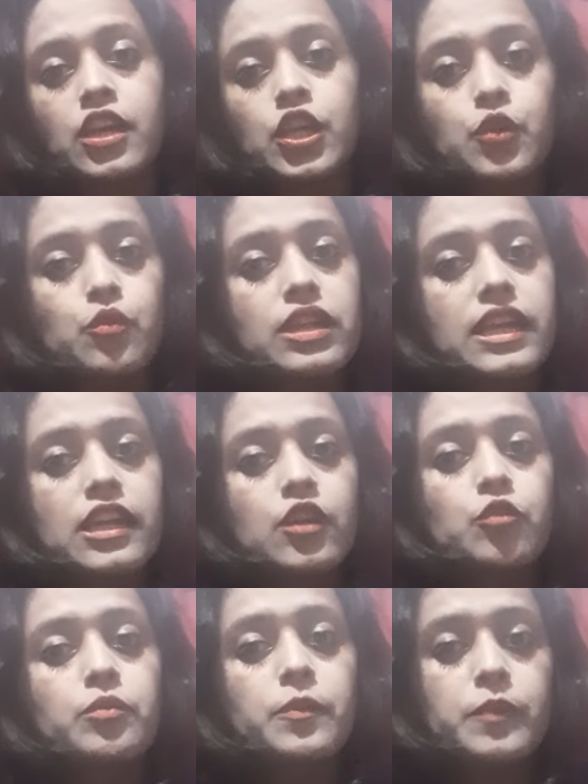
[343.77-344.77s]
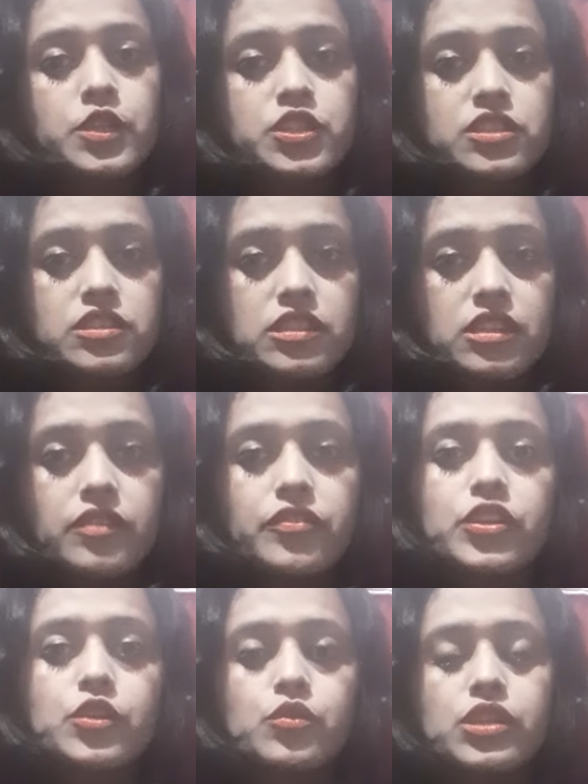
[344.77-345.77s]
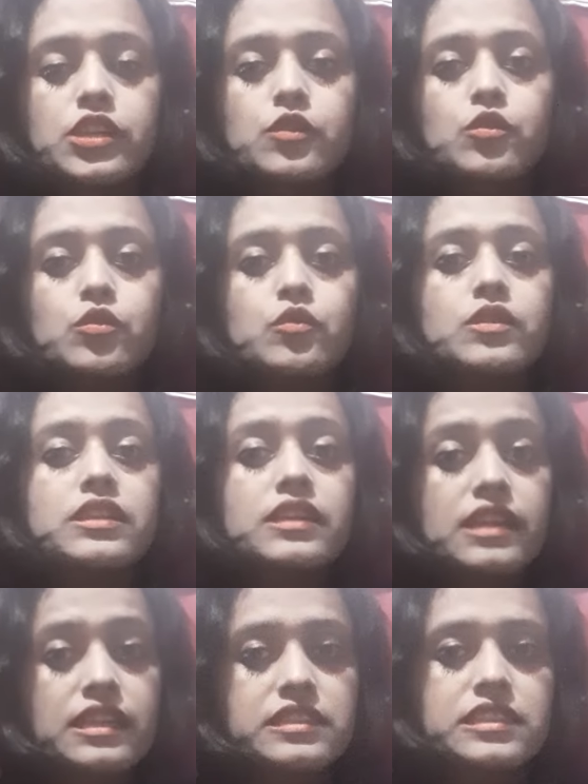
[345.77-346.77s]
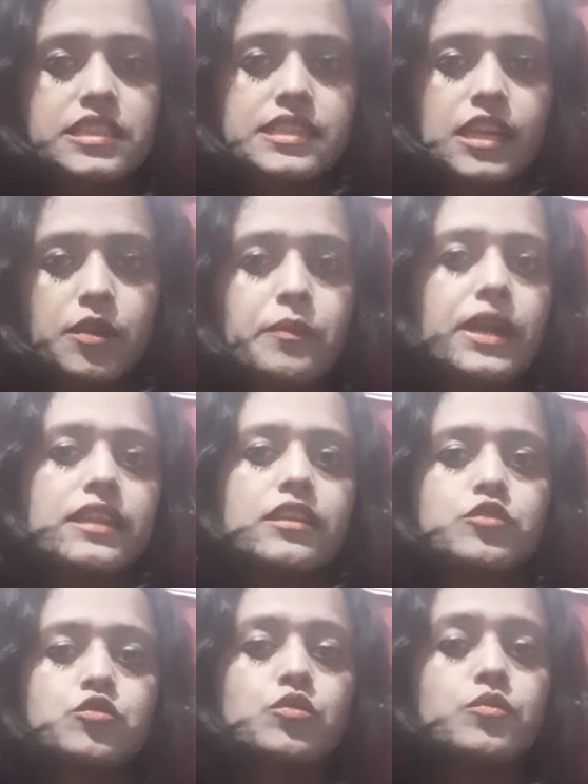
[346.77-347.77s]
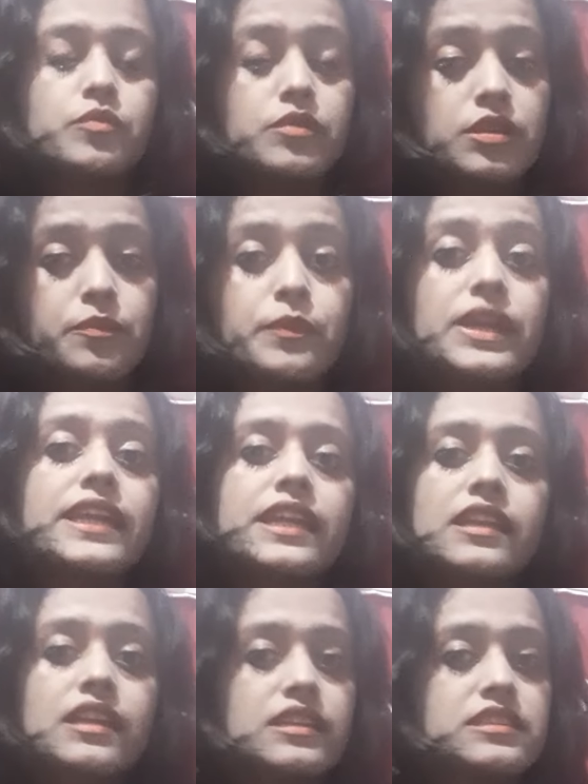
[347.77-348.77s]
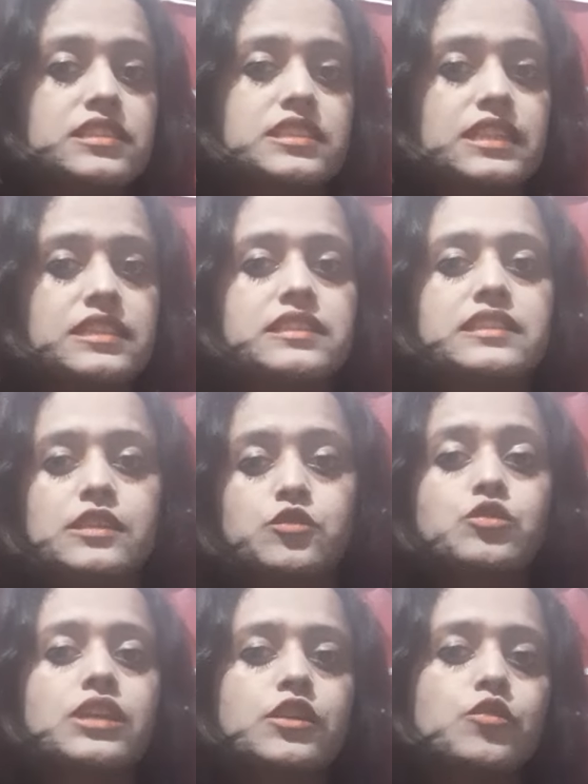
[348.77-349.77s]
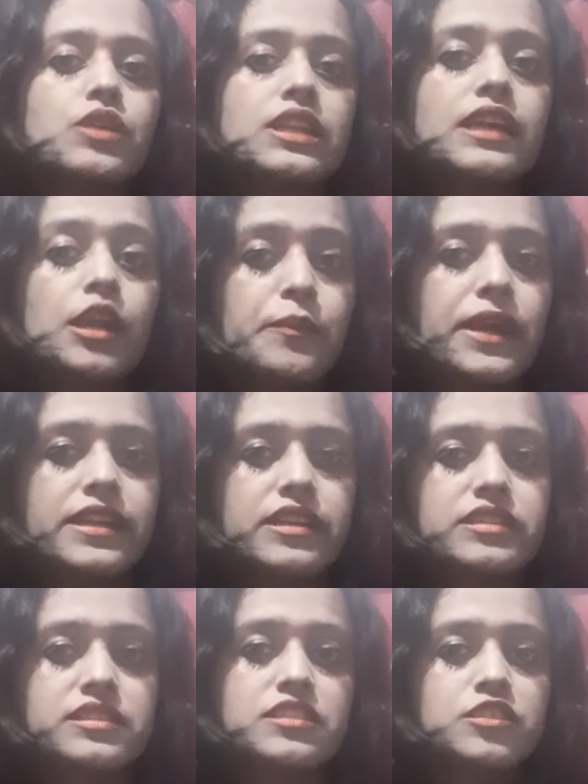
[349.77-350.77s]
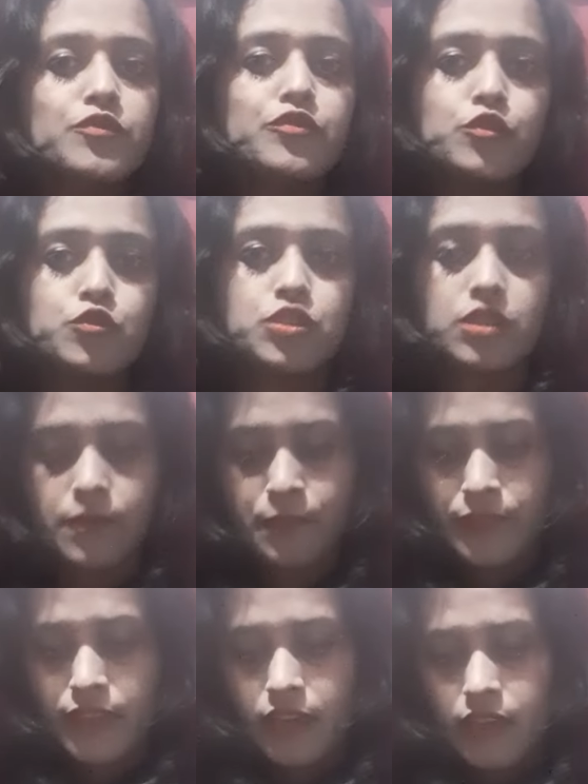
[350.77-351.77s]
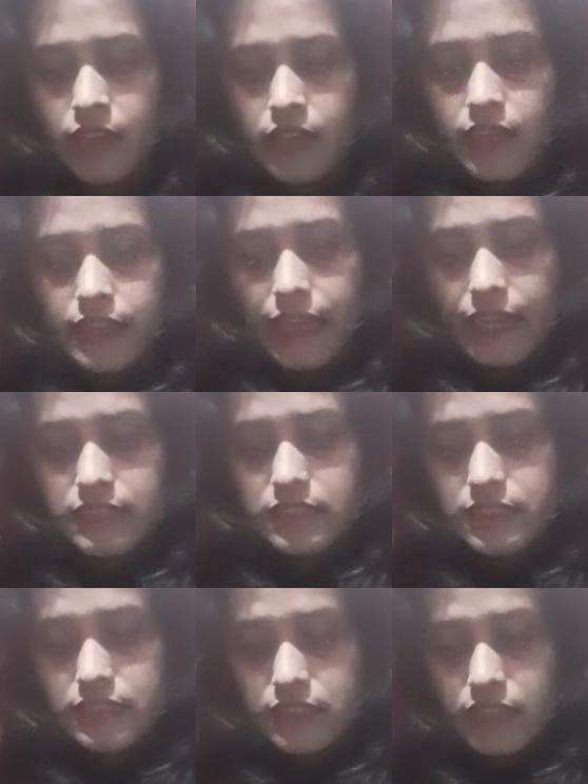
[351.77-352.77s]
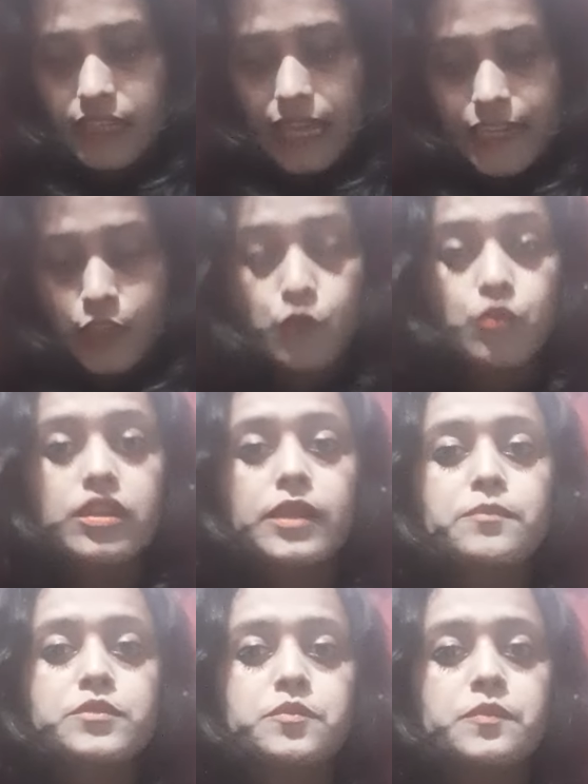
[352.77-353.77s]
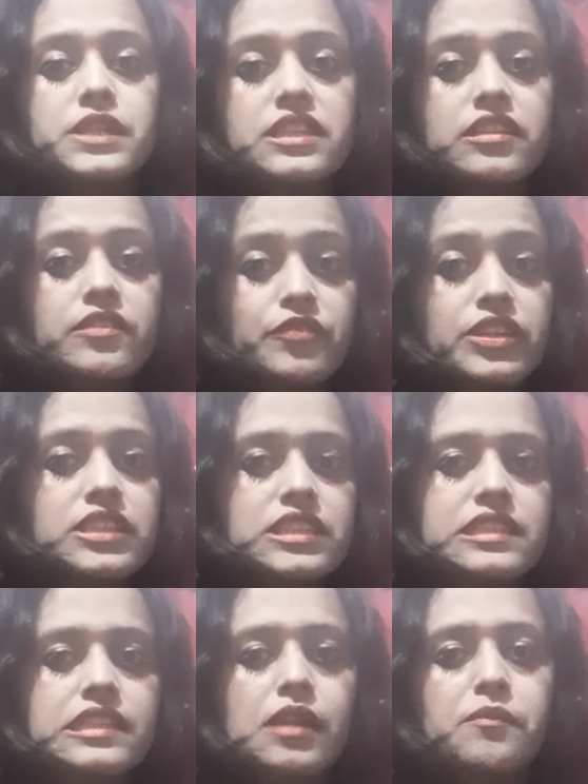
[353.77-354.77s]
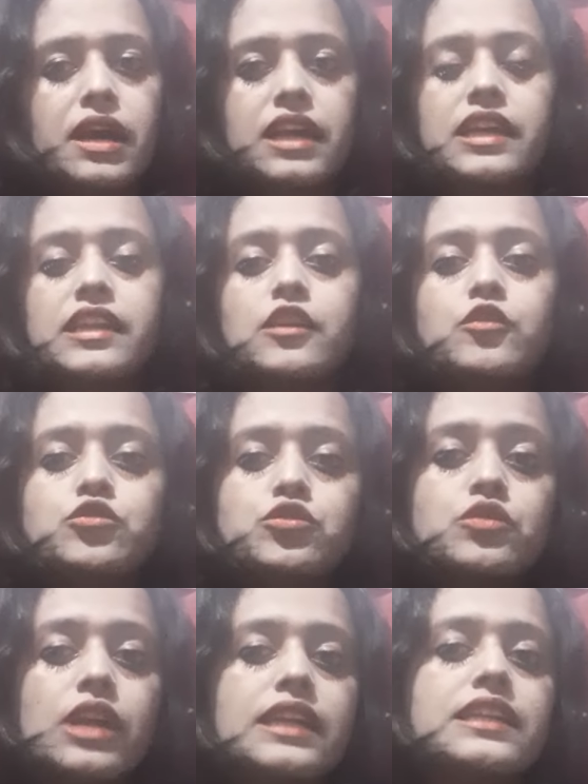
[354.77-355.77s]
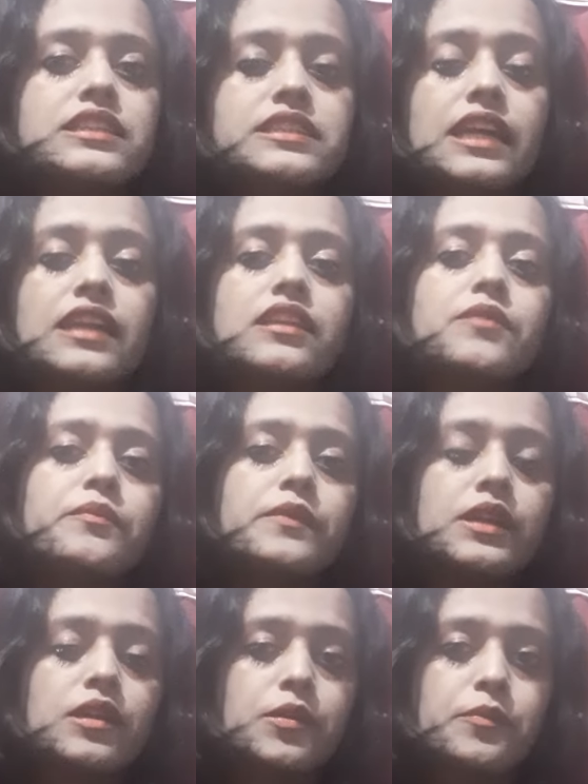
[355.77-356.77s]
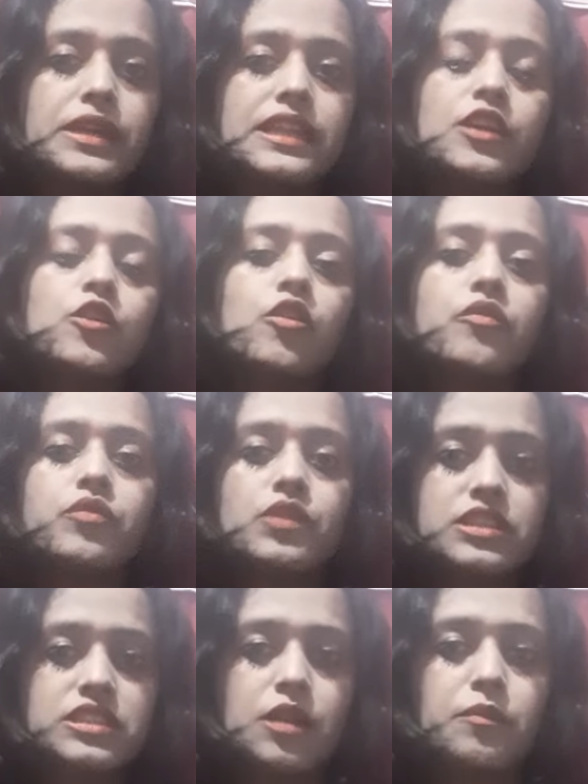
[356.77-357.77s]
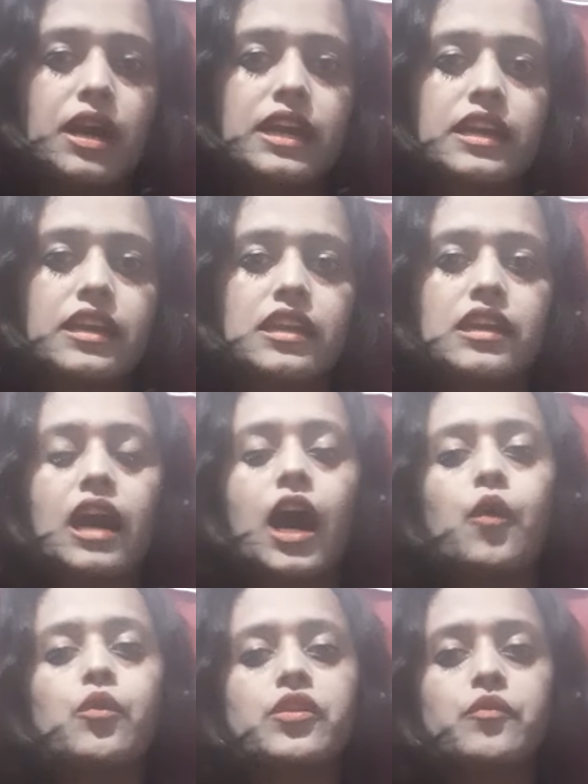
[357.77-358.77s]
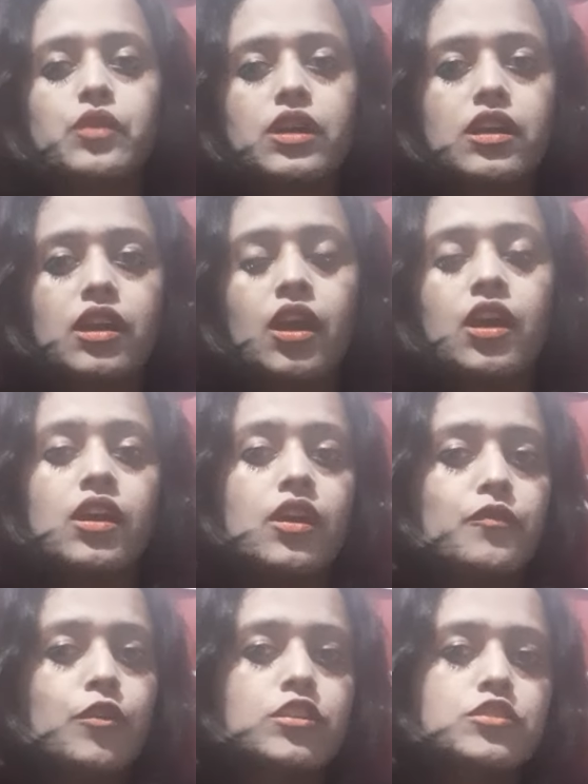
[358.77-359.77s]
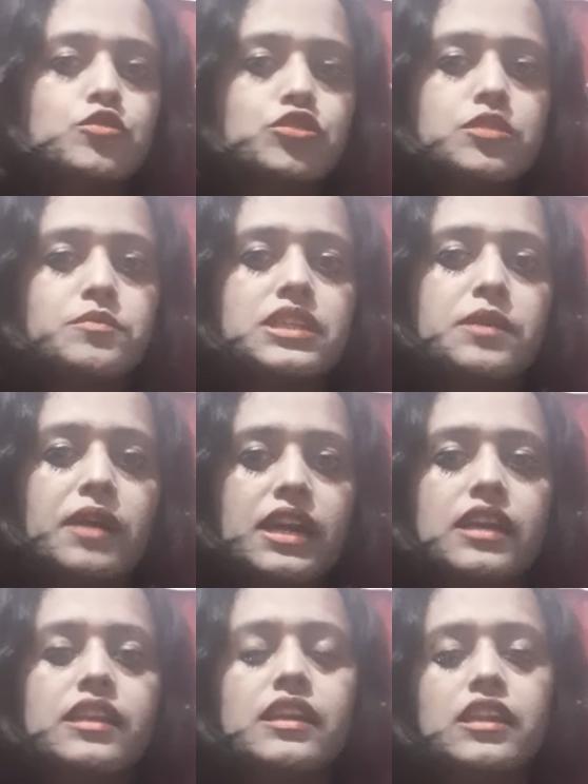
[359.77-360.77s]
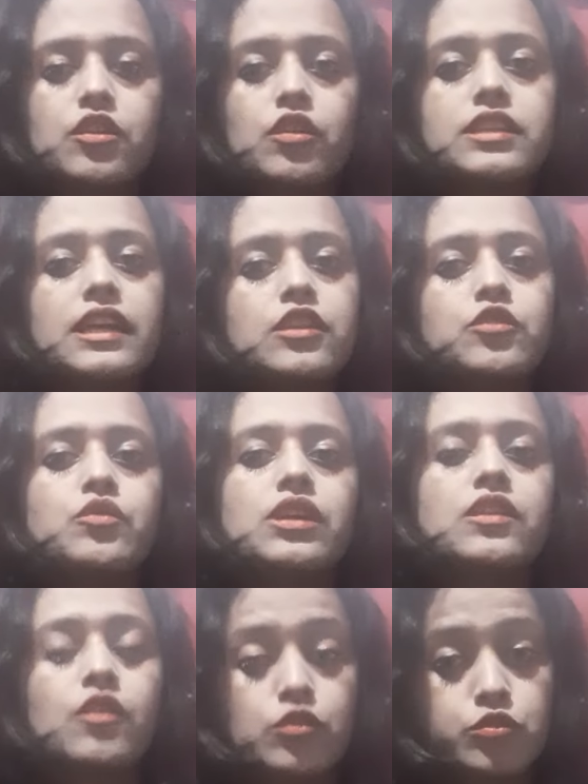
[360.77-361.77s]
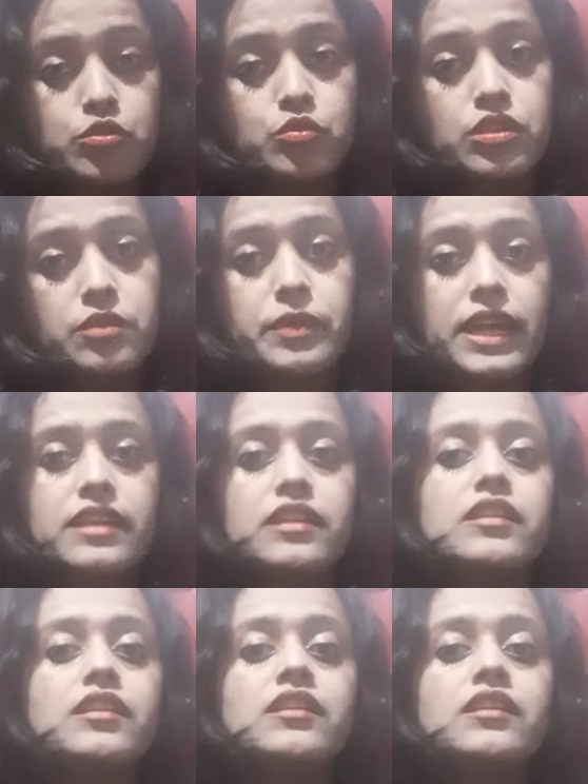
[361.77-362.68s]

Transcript: You need to be patient enough, you need to do in a consistent manner. So maintain consistency so that you can get better results in future. Next is get to grips with digital marketing. You should understand the meaning of digital marketing, how it work, what is social media marketing and all. Then you can also do it better in